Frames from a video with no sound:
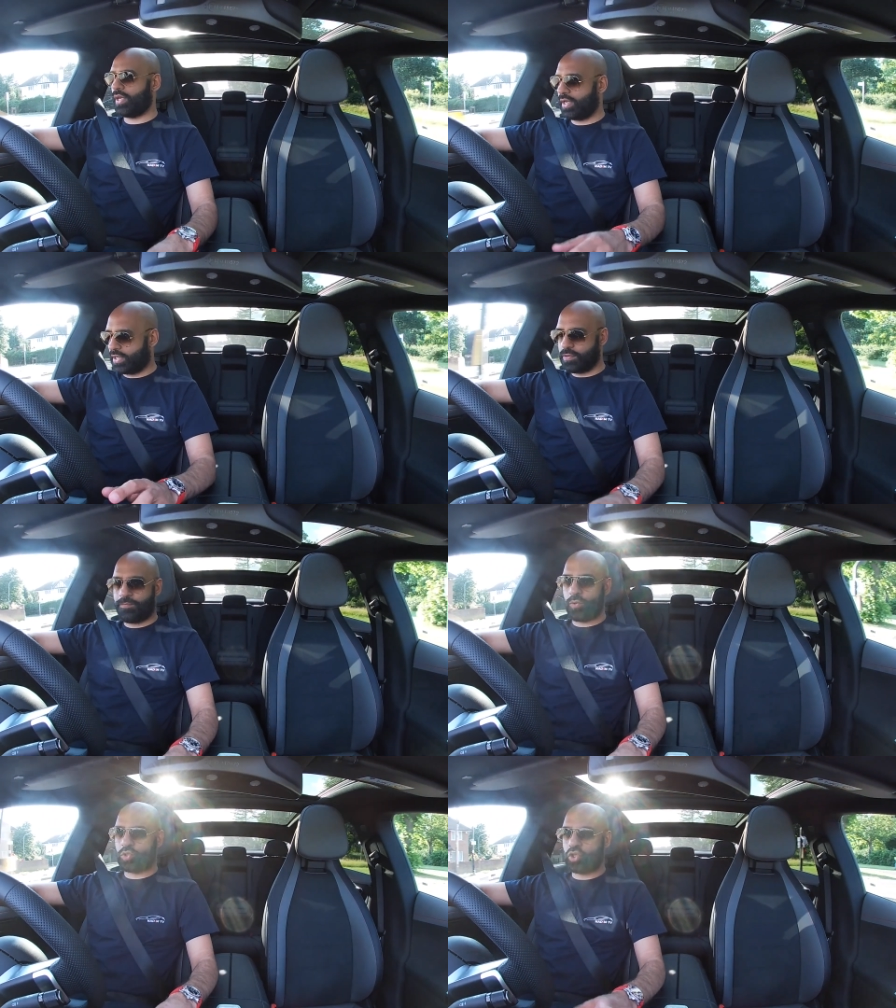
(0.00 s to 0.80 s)
It doesn't
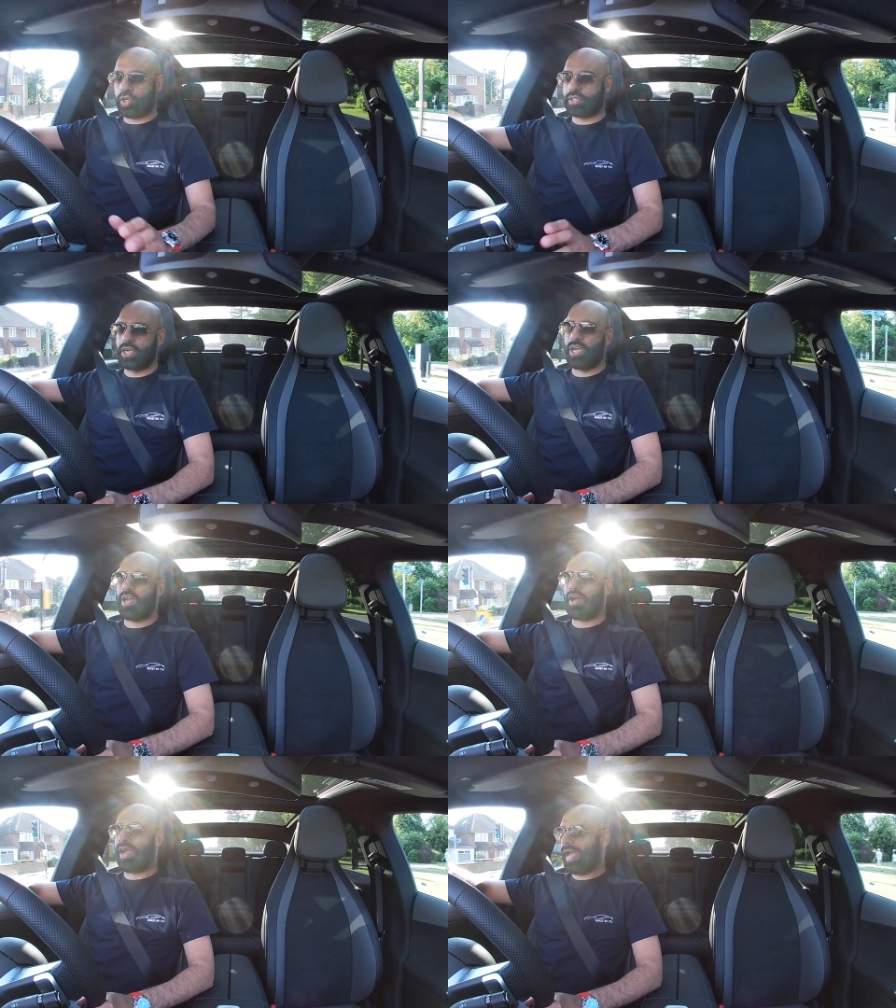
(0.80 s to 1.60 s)
feel solid.
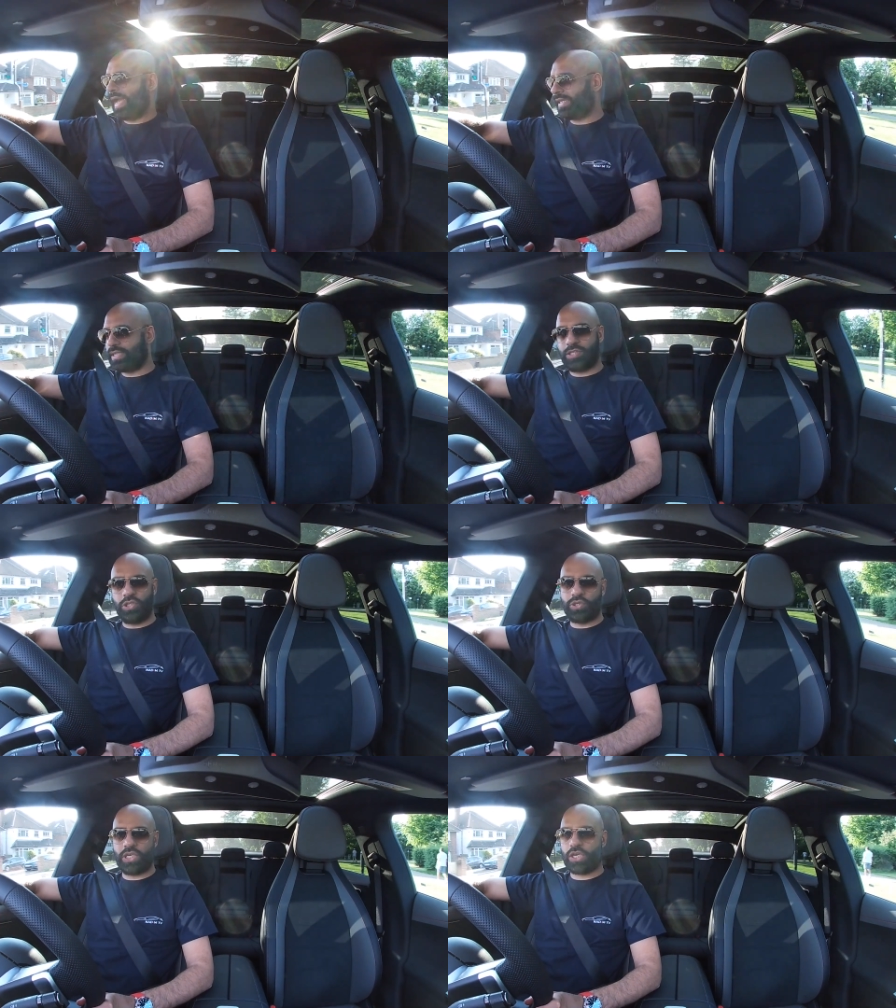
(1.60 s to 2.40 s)
I hate these
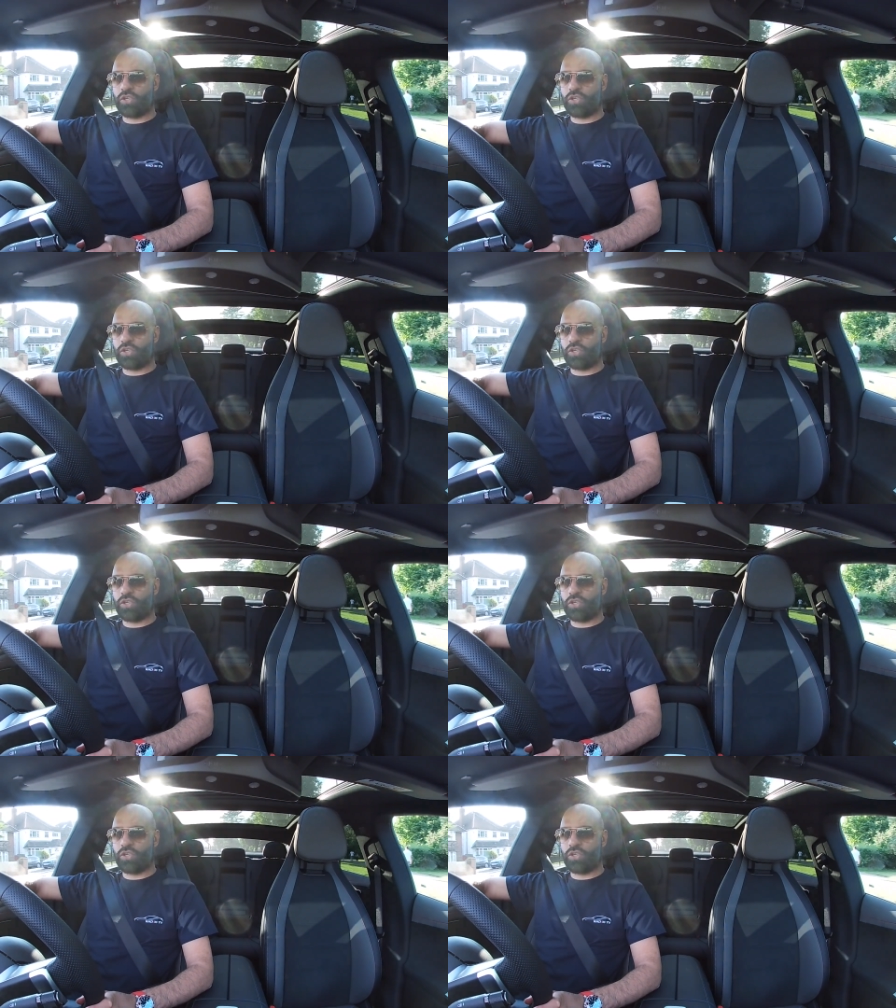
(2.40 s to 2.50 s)
new seat